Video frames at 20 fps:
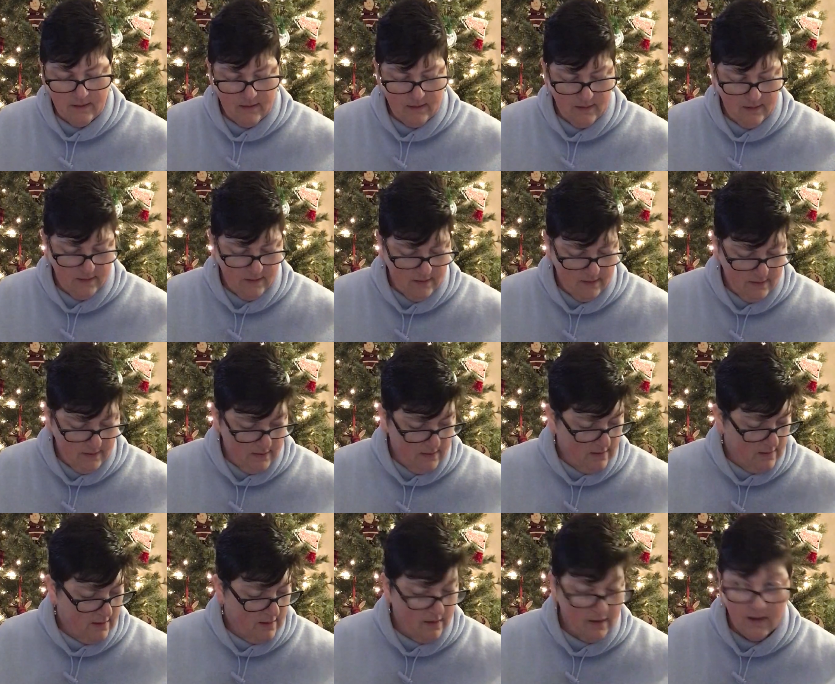
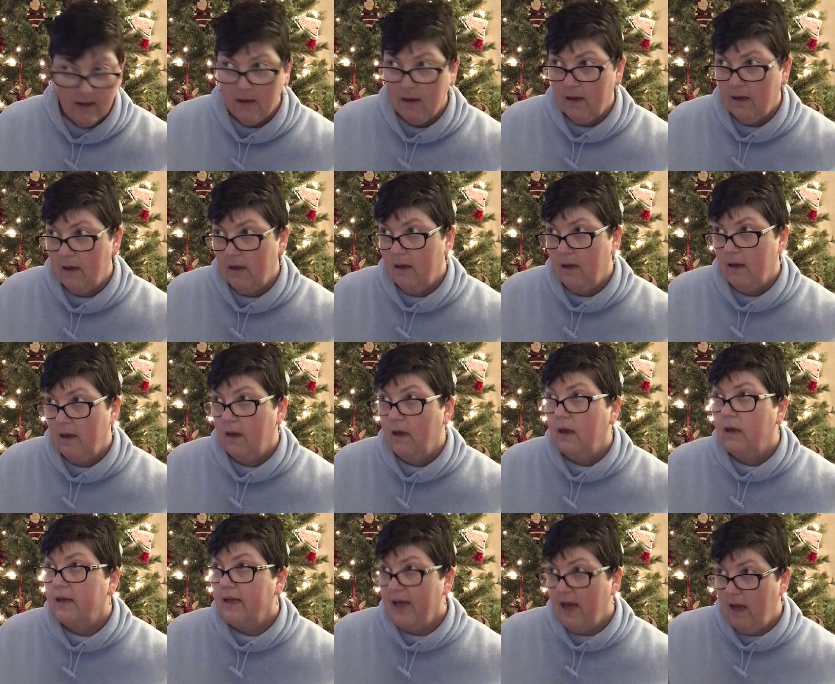
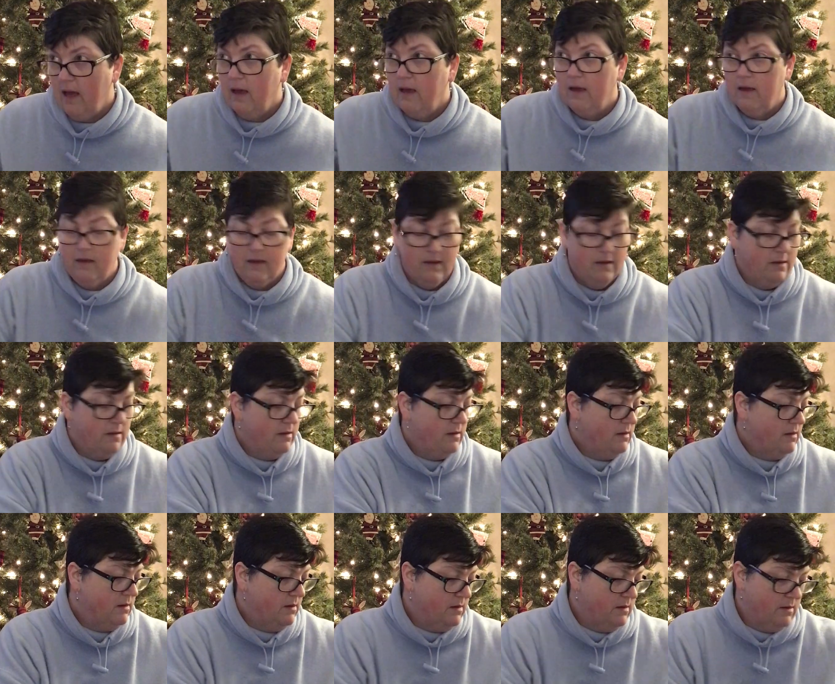
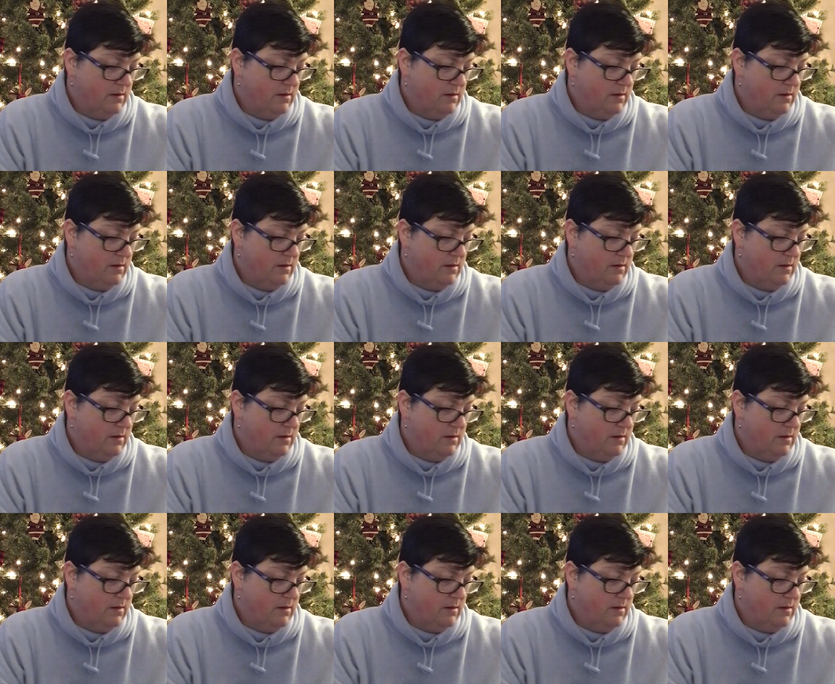Nothing is said.